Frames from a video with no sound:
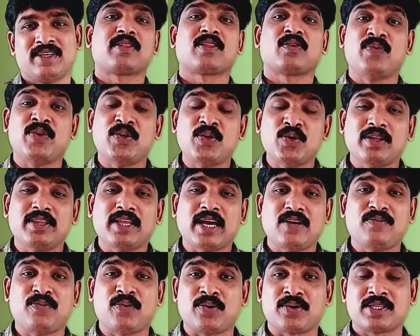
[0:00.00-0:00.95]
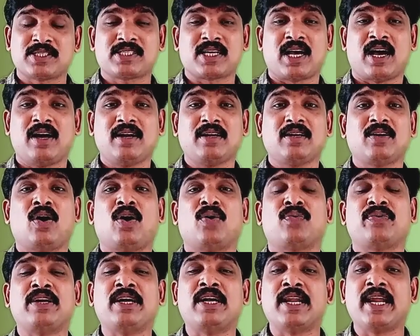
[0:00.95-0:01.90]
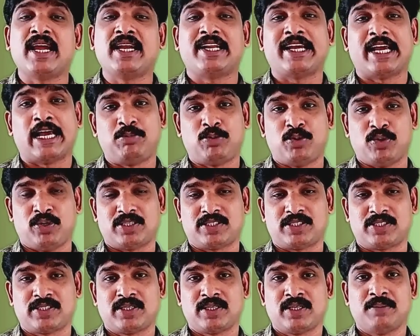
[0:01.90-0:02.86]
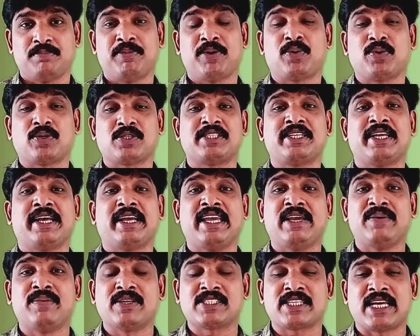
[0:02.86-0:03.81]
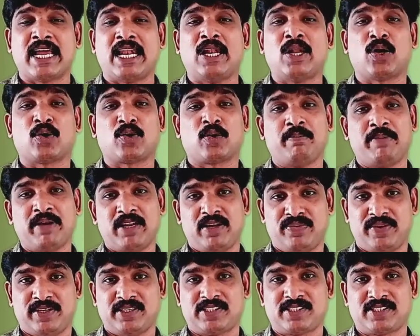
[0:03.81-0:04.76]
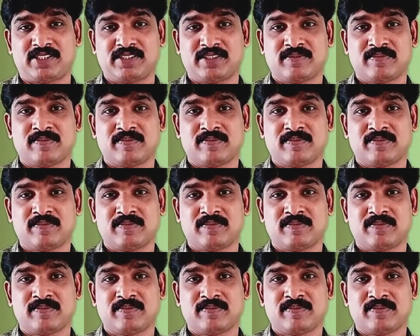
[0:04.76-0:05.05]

We know that forests are of great help to us because they give us a lot of benefits.